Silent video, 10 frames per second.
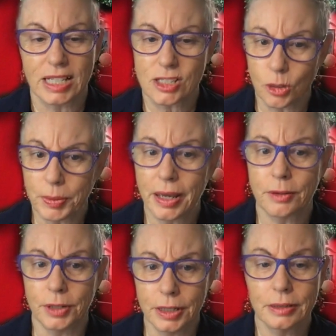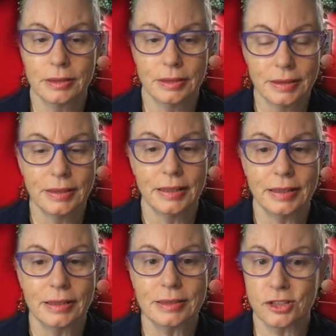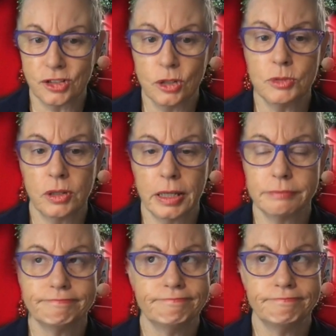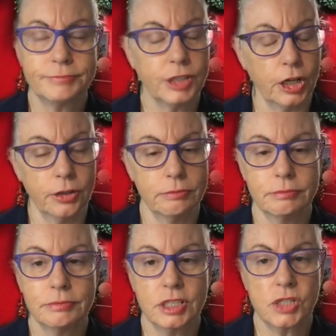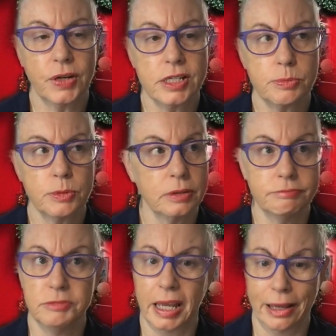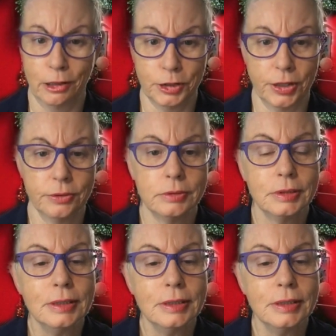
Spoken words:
It's not bad, right? Does Zoom do that? No. Does Facebook? Hell no.